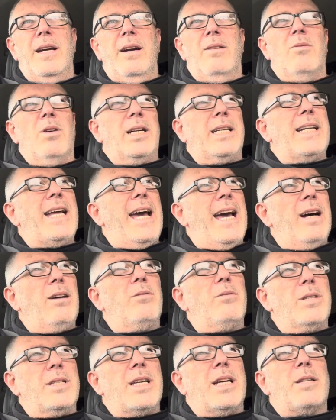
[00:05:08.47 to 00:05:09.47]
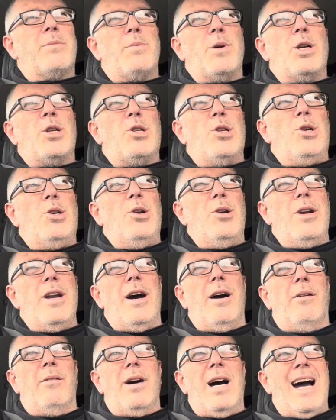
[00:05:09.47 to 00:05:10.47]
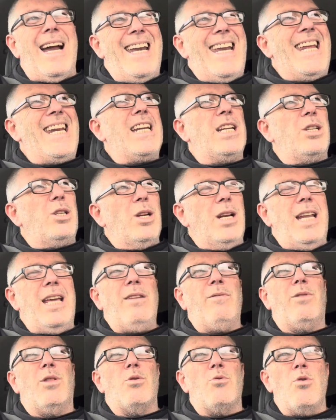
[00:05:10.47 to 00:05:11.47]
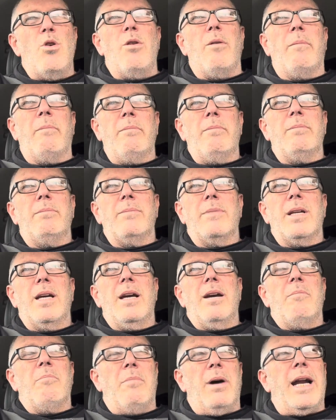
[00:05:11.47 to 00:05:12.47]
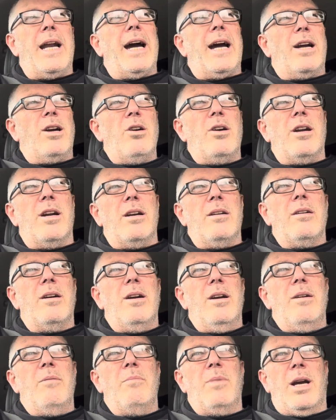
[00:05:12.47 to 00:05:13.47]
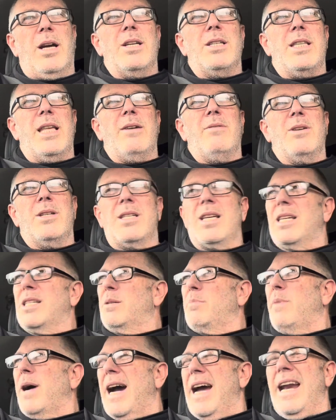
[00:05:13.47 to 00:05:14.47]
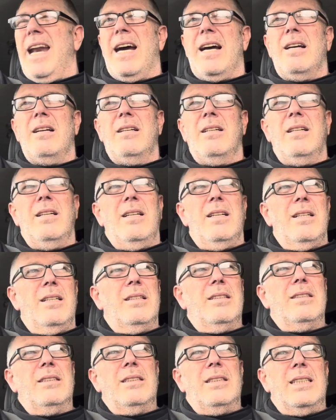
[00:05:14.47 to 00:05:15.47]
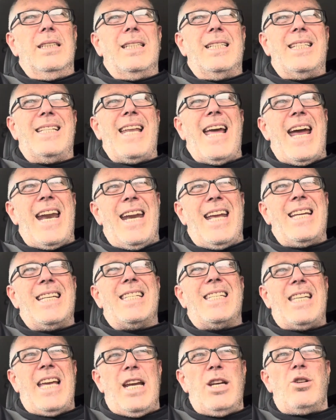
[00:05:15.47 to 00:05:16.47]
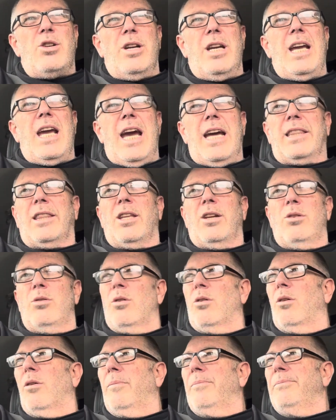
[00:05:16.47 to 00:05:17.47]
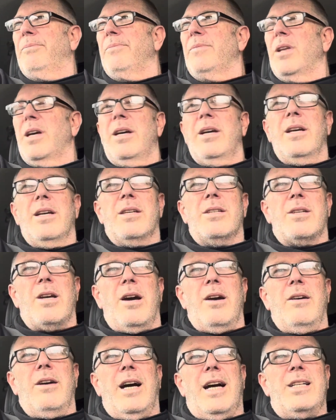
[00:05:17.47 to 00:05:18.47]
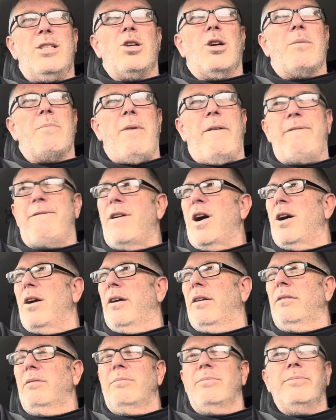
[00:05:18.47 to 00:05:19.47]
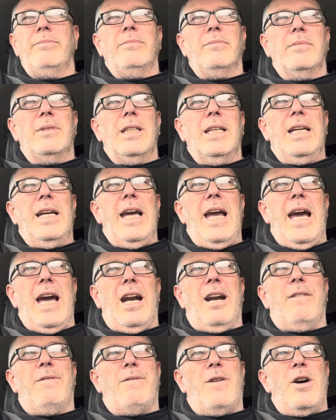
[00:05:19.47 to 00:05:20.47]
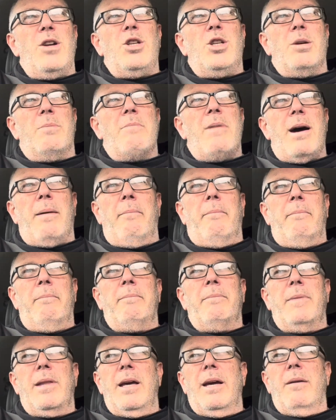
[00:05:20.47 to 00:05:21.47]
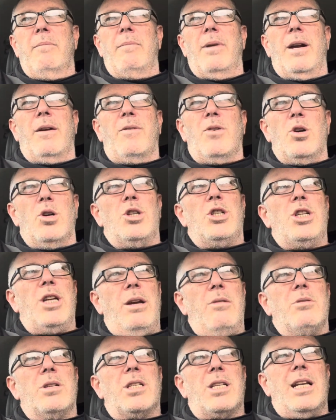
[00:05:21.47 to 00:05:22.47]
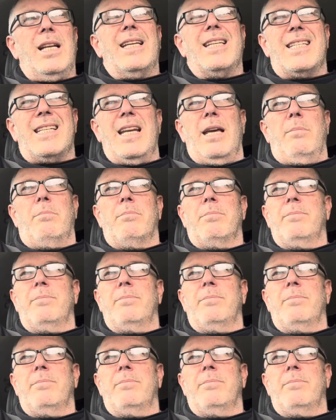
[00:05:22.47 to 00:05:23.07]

What the hell was I supposed to do now? I needed to leave the room, but I couldn't because there was a spider standing sentry at the door. So I took my phone and I phoned your mum, but of course she was still asleep